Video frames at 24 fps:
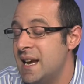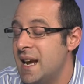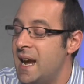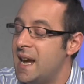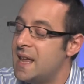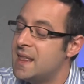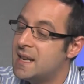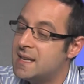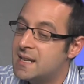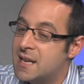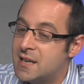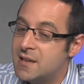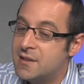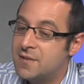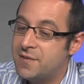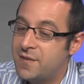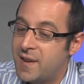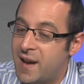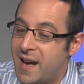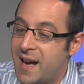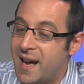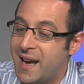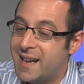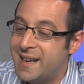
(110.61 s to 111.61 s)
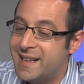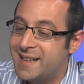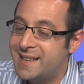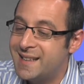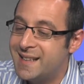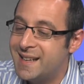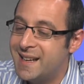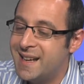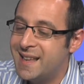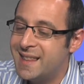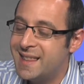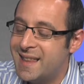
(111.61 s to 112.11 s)
and they tend to find
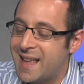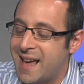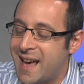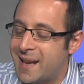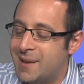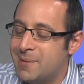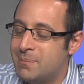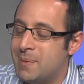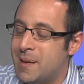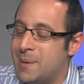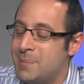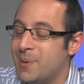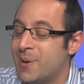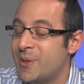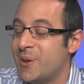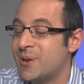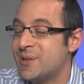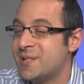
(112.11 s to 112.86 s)
that people in their